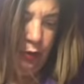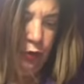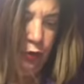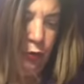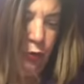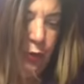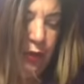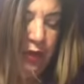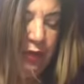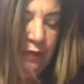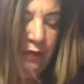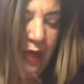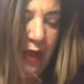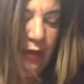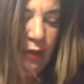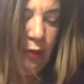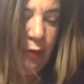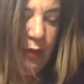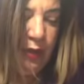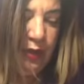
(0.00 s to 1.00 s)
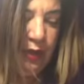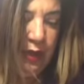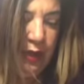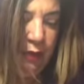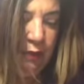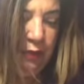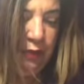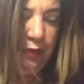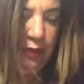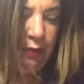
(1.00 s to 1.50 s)
You're reevaluating
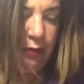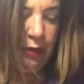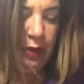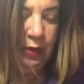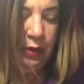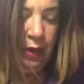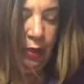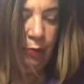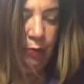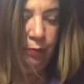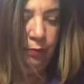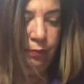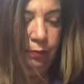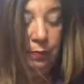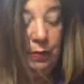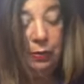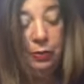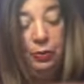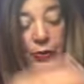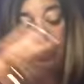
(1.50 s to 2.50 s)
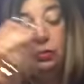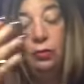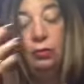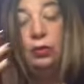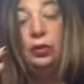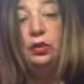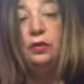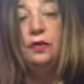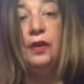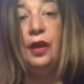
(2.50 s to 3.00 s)
everything right now. Maybe you're
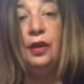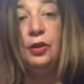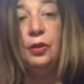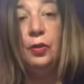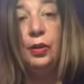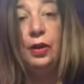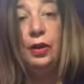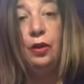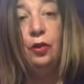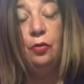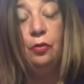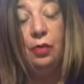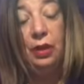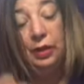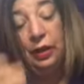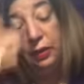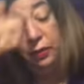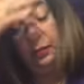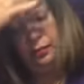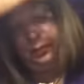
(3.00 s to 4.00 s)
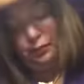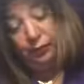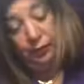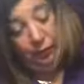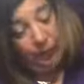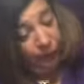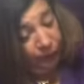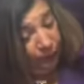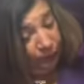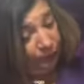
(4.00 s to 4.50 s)
reevaluating your money,
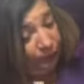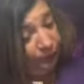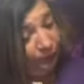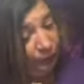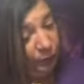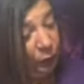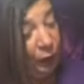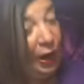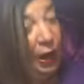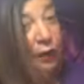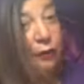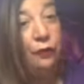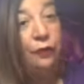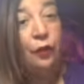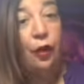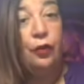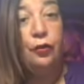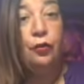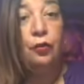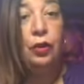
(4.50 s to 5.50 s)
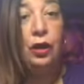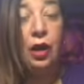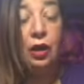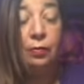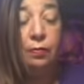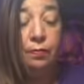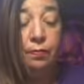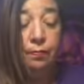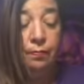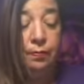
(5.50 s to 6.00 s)
how far you
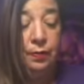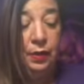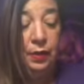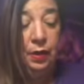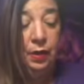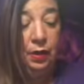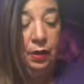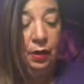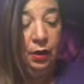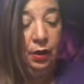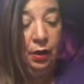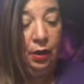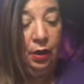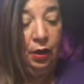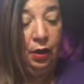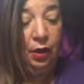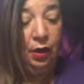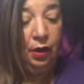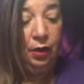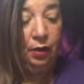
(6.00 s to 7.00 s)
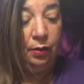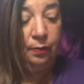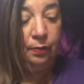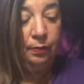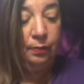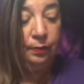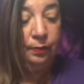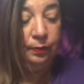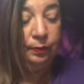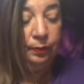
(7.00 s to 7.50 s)
come.
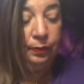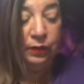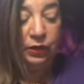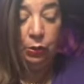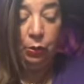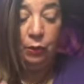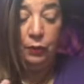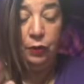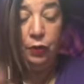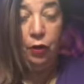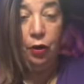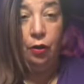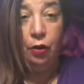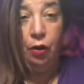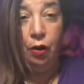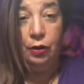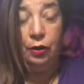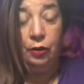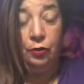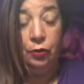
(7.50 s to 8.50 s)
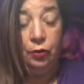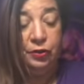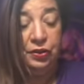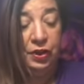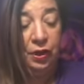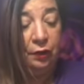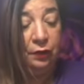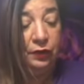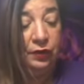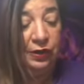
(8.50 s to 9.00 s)
Um, some of you are hard on
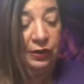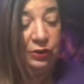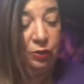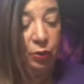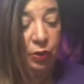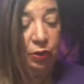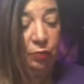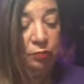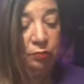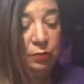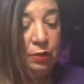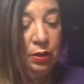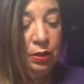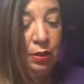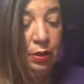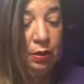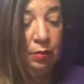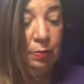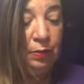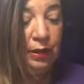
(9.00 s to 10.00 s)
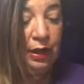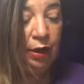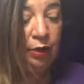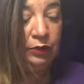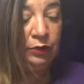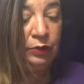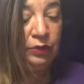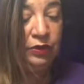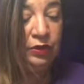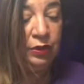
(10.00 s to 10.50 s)
yourselves as well. But I
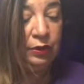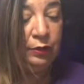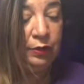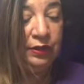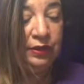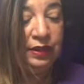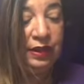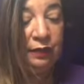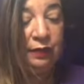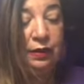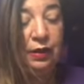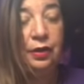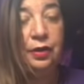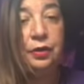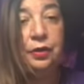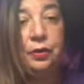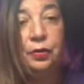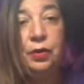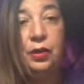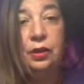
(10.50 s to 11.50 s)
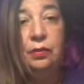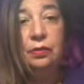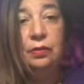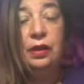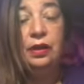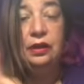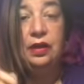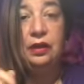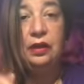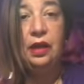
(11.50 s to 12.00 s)
also see you're a seven and a three
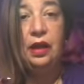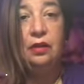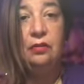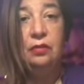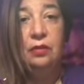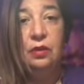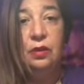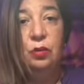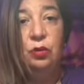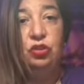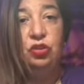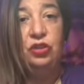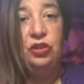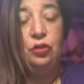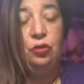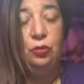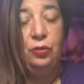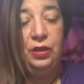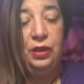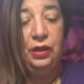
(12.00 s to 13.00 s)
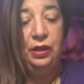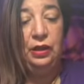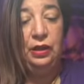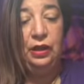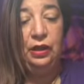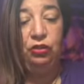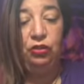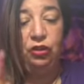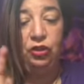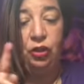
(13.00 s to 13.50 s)
is a ten, which is a new
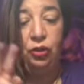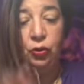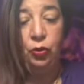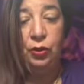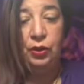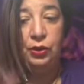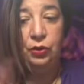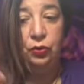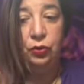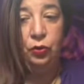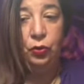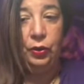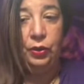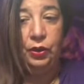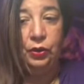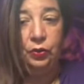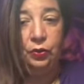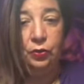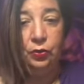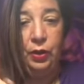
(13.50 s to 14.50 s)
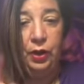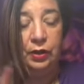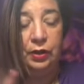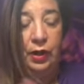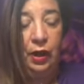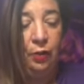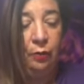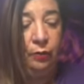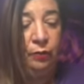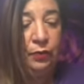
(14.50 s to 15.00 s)
beginning. I just saw twenty-two twenty-two right
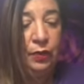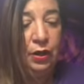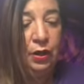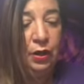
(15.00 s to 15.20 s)
now.